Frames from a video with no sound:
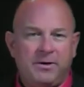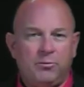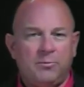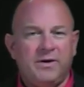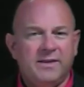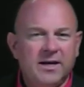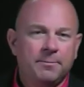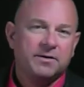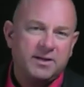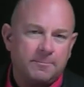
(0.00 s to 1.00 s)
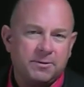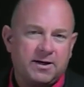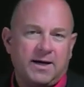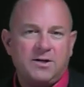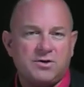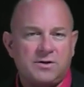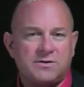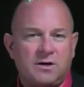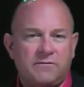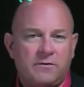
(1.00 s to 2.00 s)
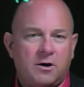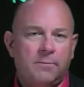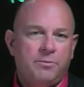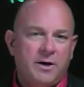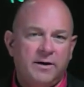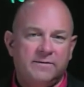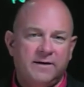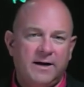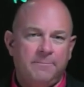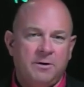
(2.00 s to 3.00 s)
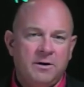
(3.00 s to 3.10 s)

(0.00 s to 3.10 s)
When we think about the implications of our product type,